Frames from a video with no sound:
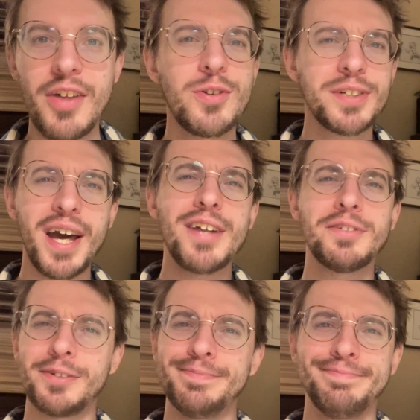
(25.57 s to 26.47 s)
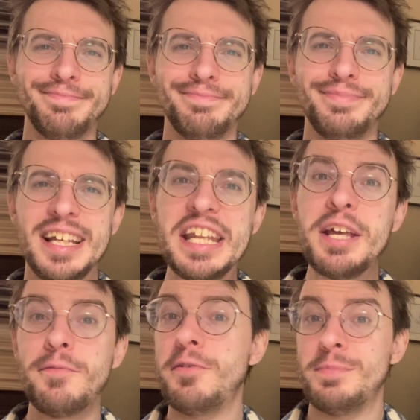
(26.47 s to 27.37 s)
there's kind of an
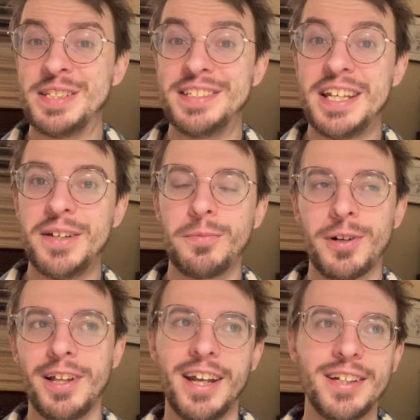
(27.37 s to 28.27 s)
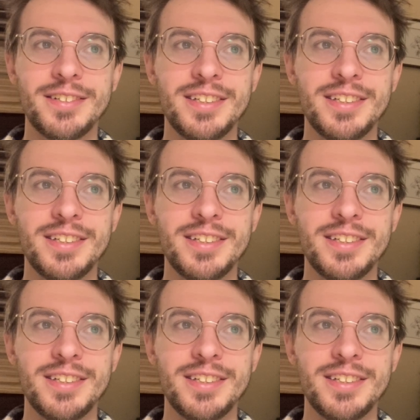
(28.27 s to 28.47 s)
infamous scene where, like,